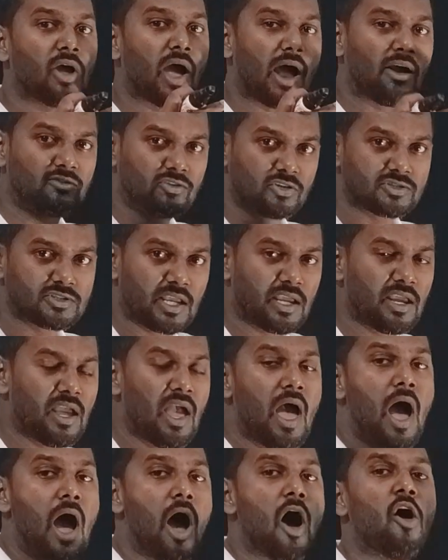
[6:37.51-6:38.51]
you have to
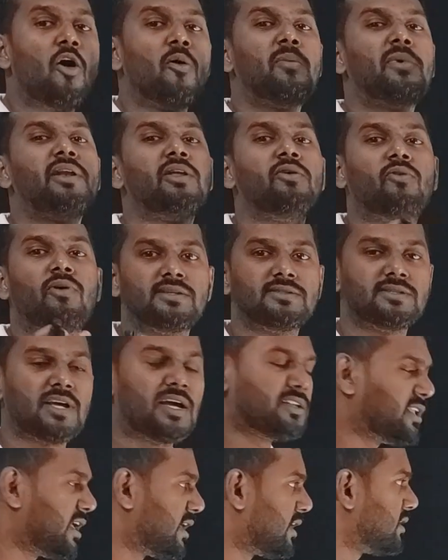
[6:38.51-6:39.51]
see how many wires
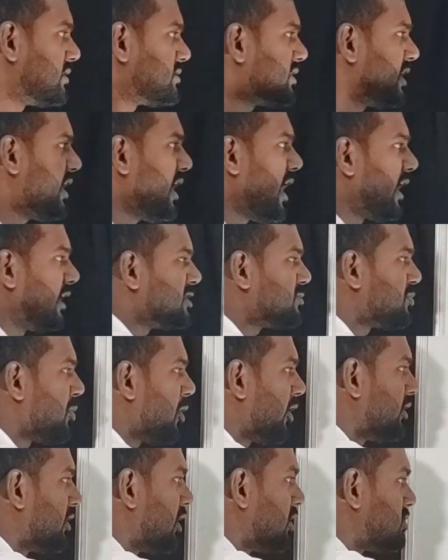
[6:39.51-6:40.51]
are there. See, at this
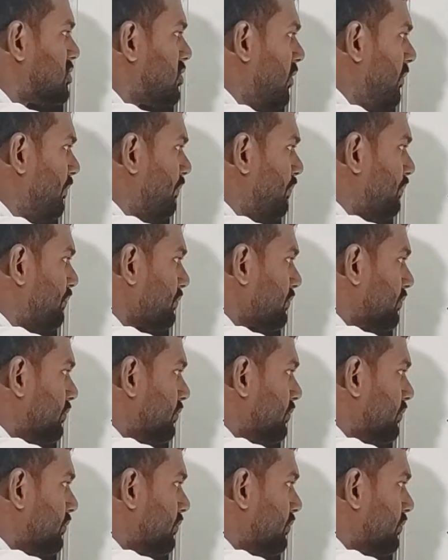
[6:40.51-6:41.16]
point also,